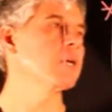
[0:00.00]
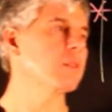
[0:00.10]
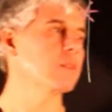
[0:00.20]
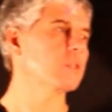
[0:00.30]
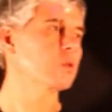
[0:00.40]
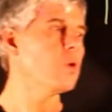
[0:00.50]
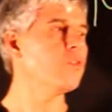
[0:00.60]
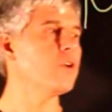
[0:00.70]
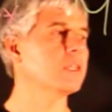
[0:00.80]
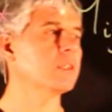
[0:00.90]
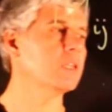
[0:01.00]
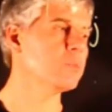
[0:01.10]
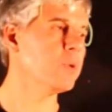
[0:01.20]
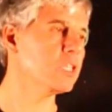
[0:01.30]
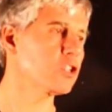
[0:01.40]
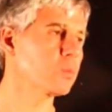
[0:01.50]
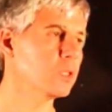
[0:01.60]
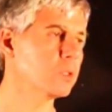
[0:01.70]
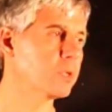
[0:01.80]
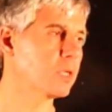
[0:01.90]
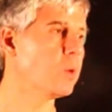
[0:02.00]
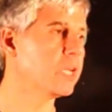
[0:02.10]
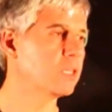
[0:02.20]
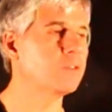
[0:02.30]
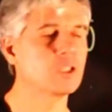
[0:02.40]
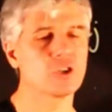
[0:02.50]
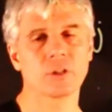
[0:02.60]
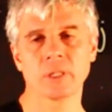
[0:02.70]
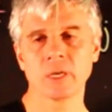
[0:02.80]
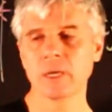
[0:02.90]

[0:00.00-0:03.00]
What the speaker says: then cofactor expansion will be quite efficient.